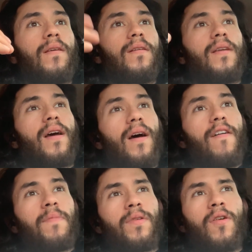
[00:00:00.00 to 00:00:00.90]
Yeah,
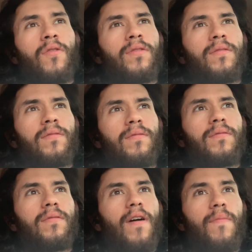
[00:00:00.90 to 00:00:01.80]
I've
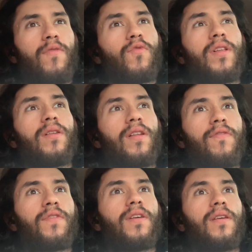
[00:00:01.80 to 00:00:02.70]
been really
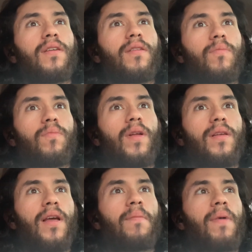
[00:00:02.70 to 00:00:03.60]
lifting and
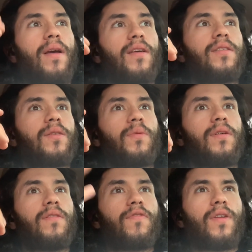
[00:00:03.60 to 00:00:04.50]
getting back into
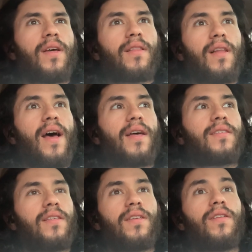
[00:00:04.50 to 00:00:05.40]
it for like the last
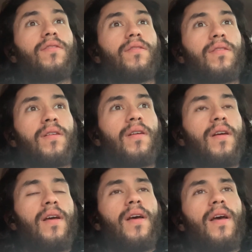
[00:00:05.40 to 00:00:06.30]
year,
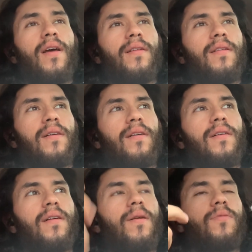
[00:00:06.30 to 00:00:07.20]
and
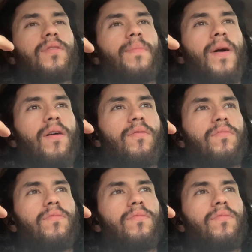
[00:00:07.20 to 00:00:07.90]
I was about